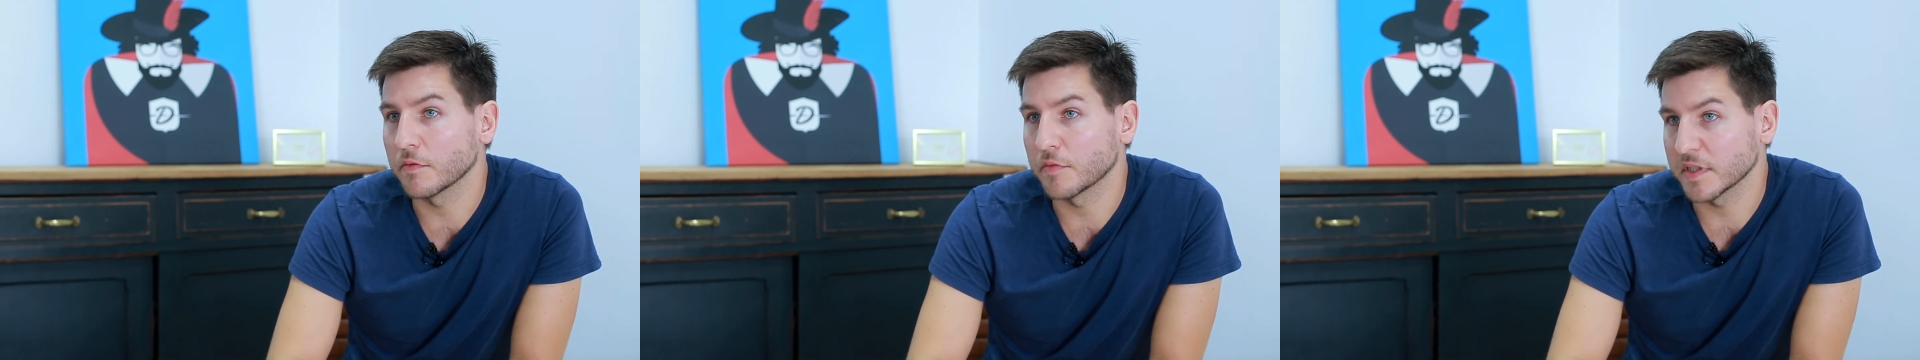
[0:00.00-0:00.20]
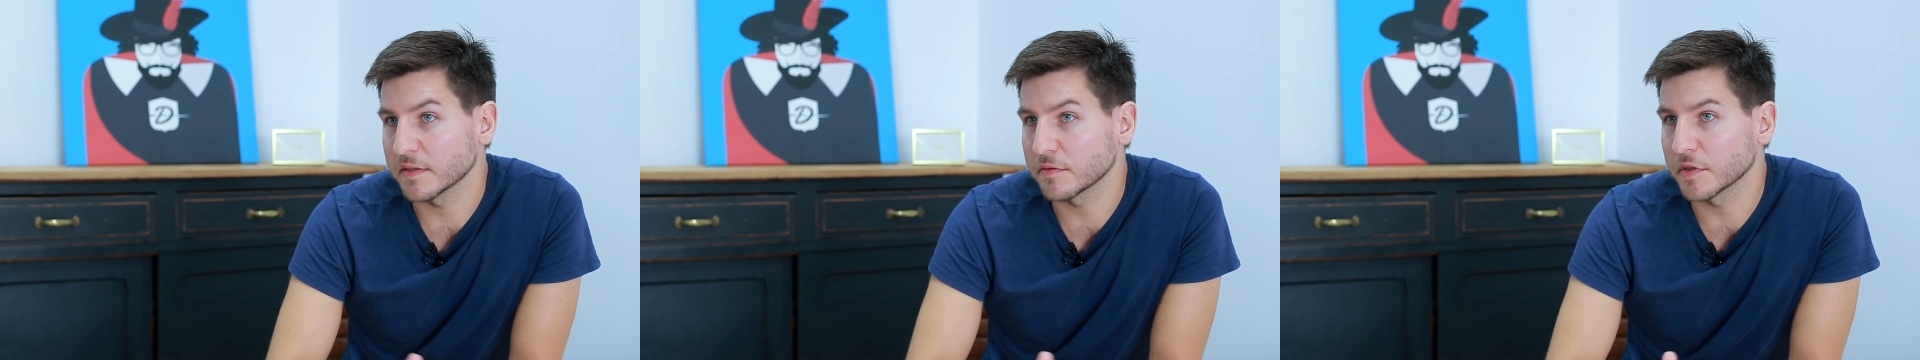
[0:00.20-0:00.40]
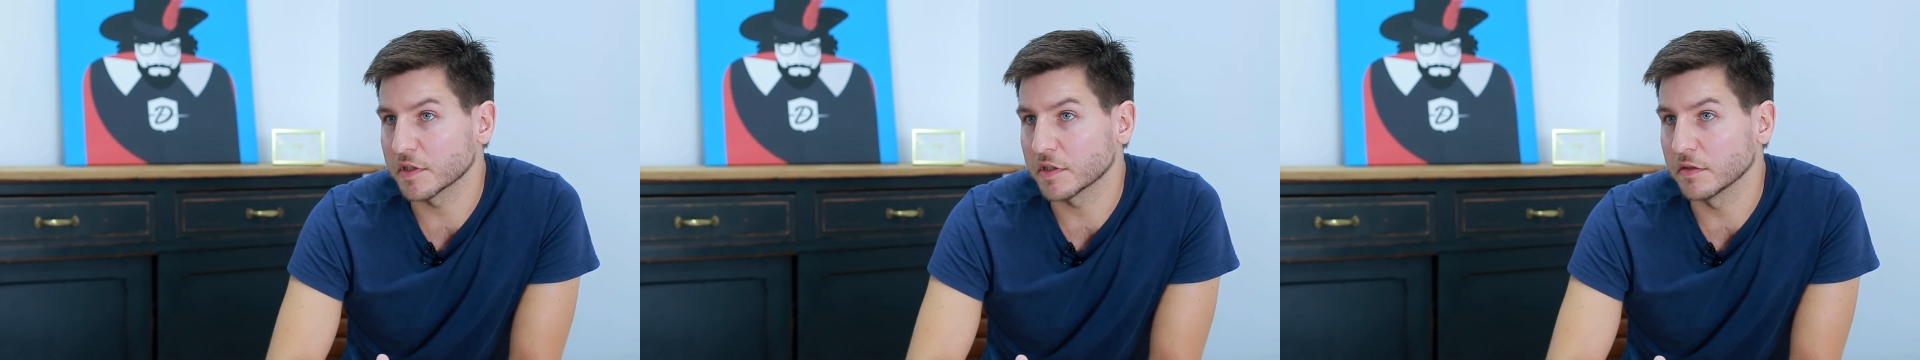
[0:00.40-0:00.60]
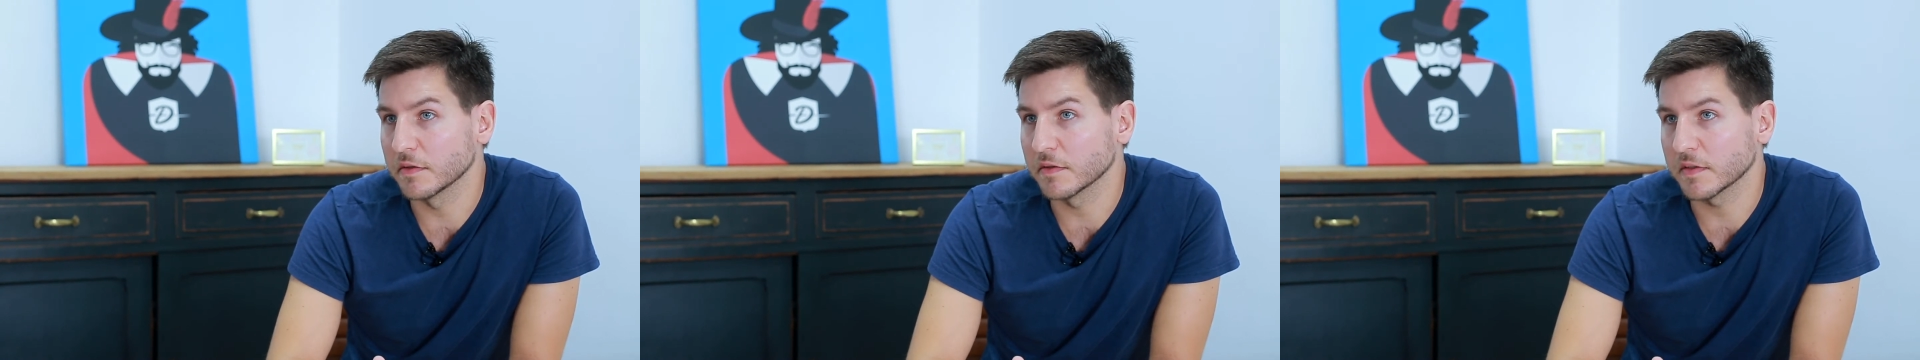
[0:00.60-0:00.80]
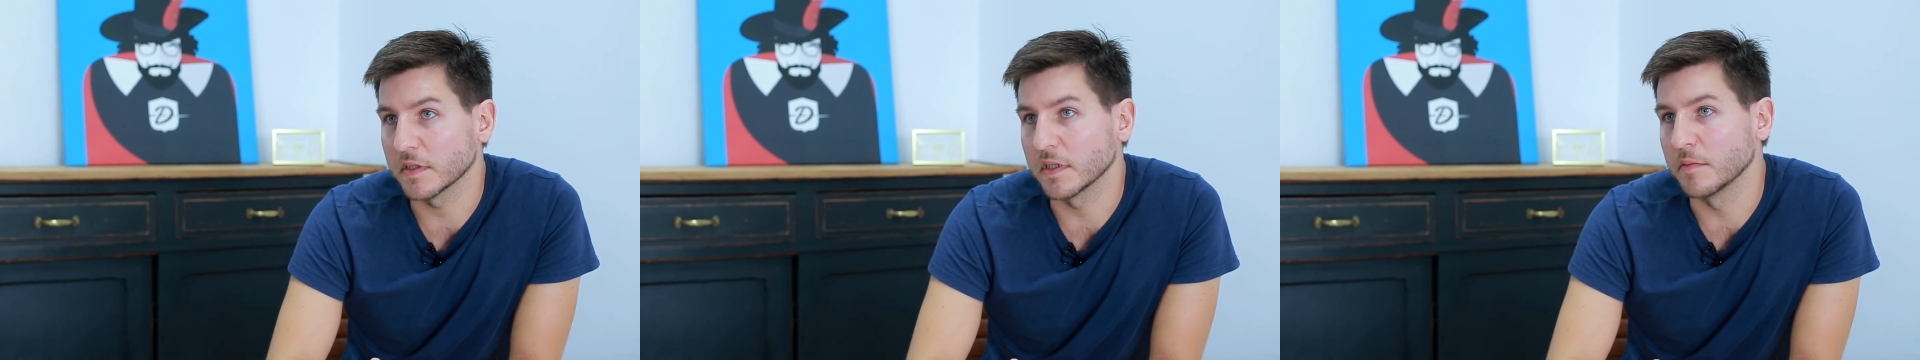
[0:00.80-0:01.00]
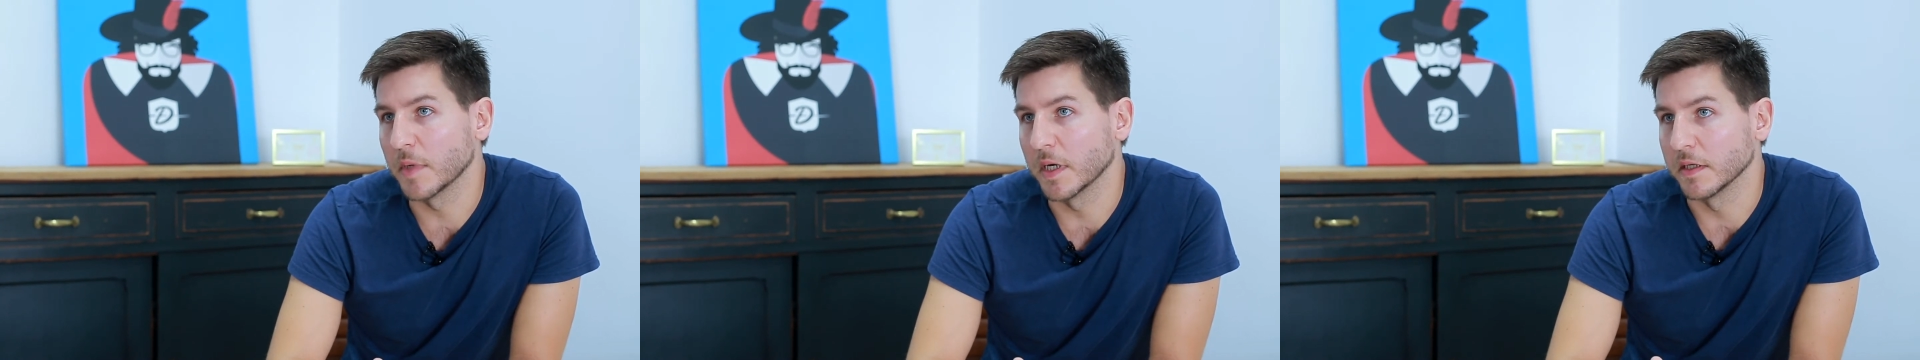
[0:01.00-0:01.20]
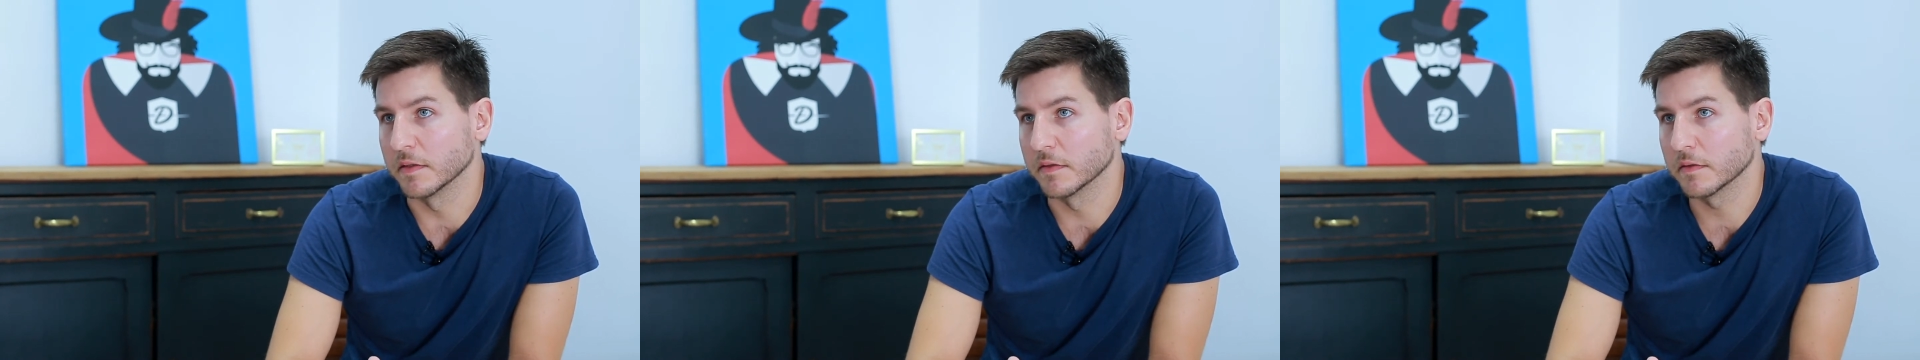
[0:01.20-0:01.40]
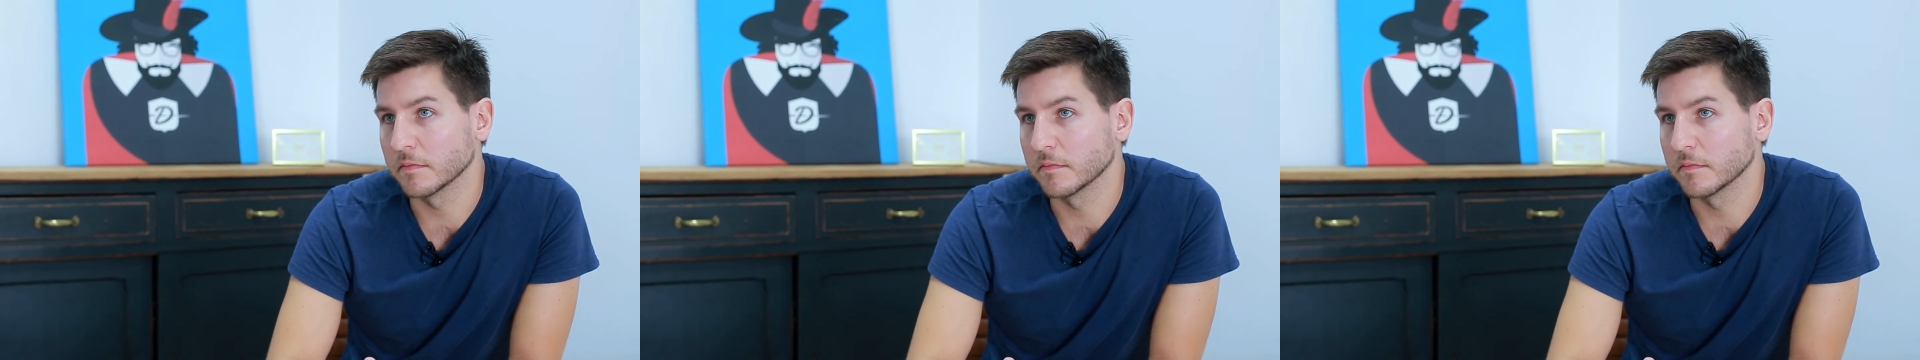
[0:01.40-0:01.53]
restrictions in mind.